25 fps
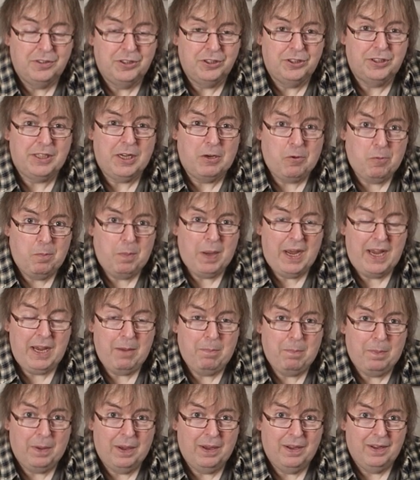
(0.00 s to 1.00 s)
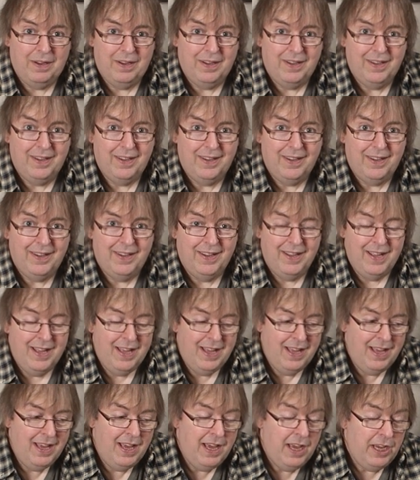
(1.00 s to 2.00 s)
to sell paper.
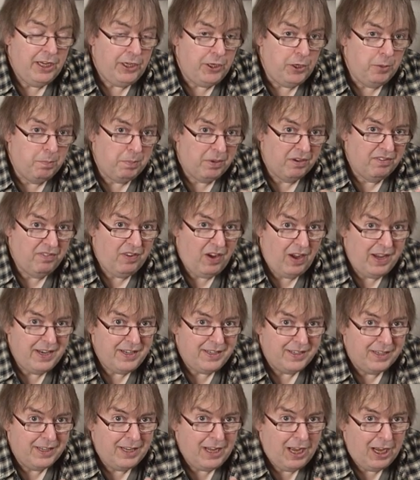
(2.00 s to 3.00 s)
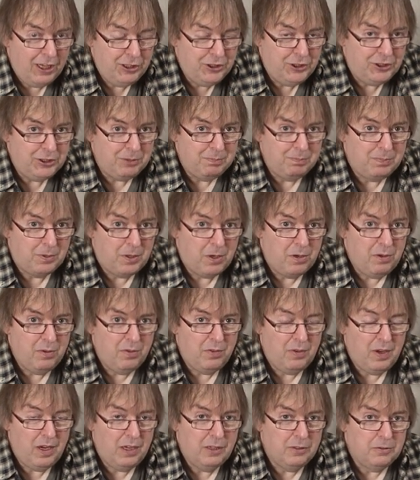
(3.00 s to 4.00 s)
You provide custom
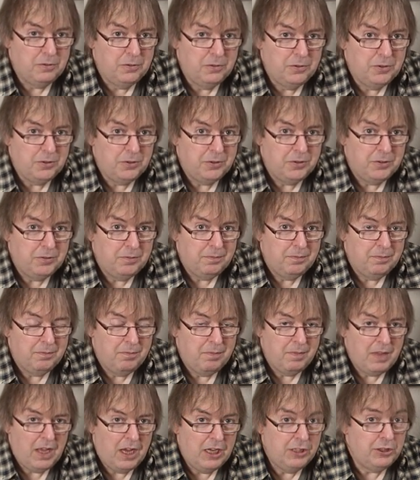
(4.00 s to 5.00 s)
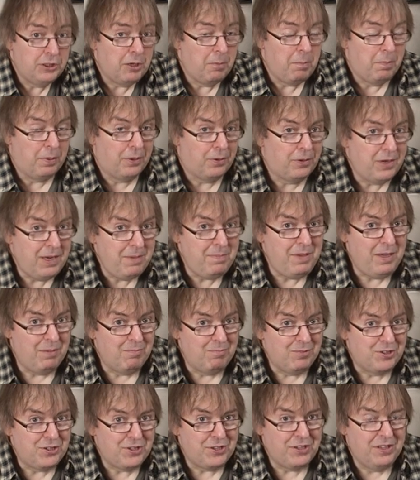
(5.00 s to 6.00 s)
profiles as a
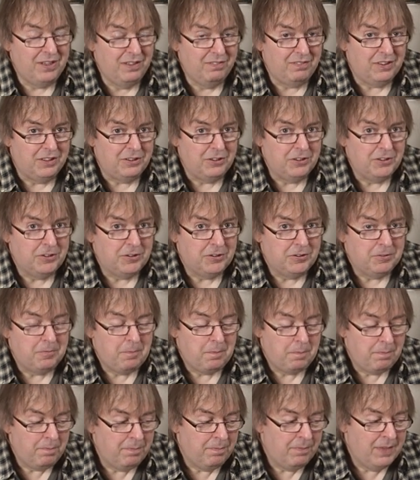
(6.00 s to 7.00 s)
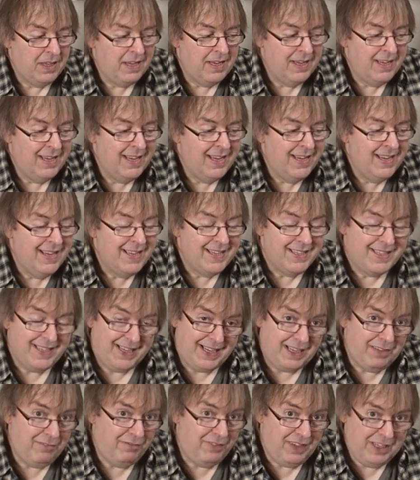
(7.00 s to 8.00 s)
premium service to
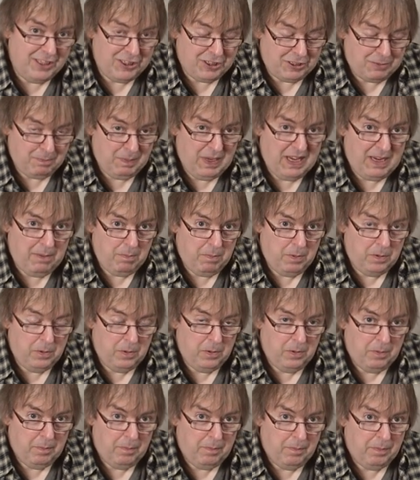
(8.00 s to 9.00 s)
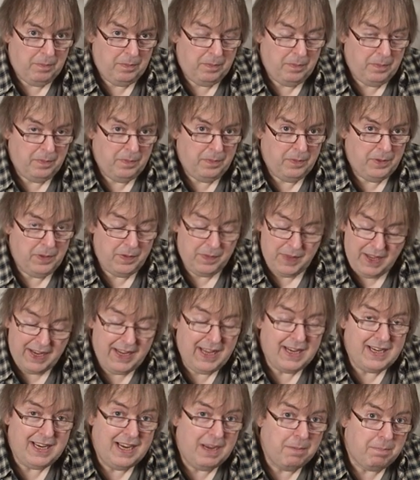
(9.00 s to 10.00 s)
convince people that they're
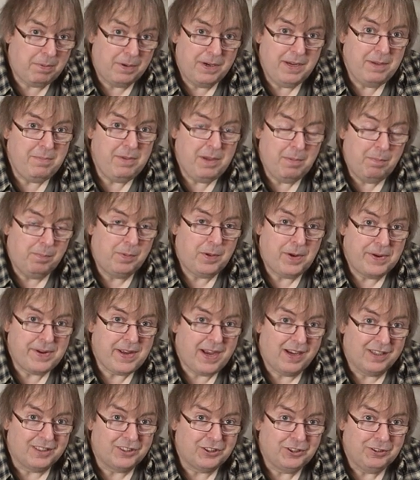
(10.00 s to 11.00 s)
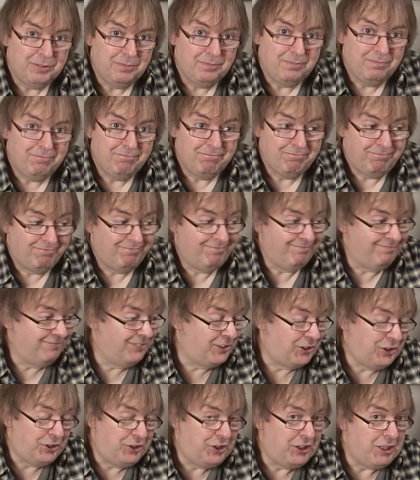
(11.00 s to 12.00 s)
getting a premium product.
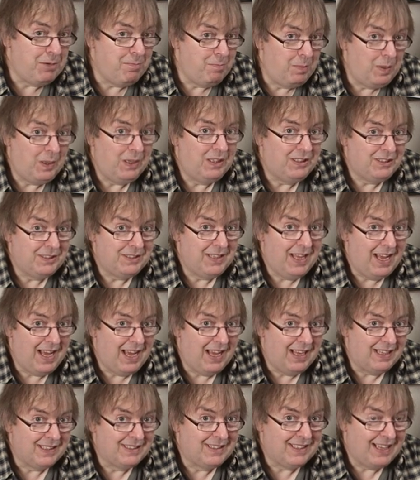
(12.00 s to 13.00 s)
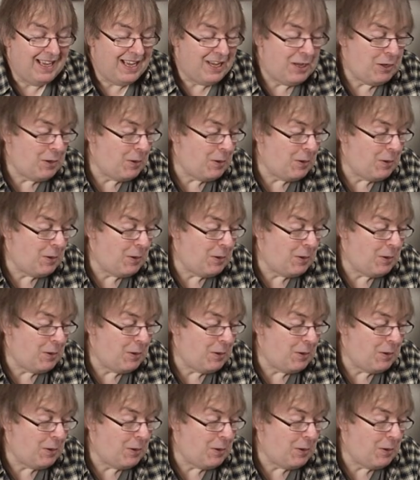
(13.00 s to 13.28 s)
It's as simple as that.